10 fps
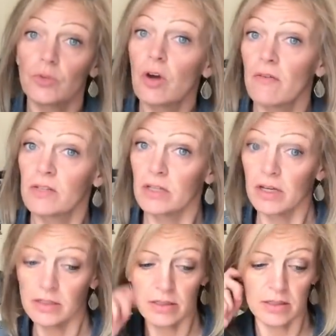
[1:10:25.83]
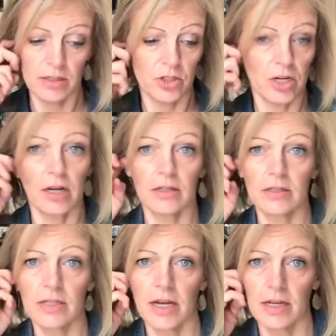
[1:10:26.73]
obviously I didn't stitch it out
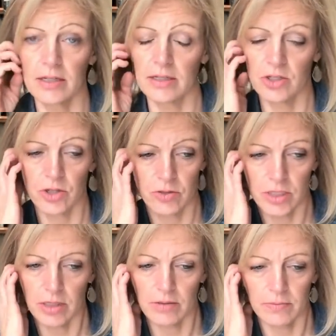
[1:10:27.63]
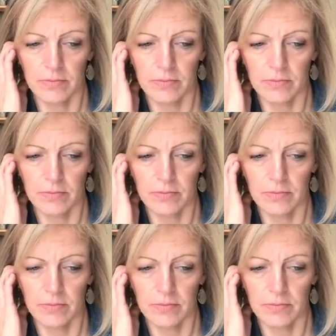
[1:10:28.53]
as tight as it shows here.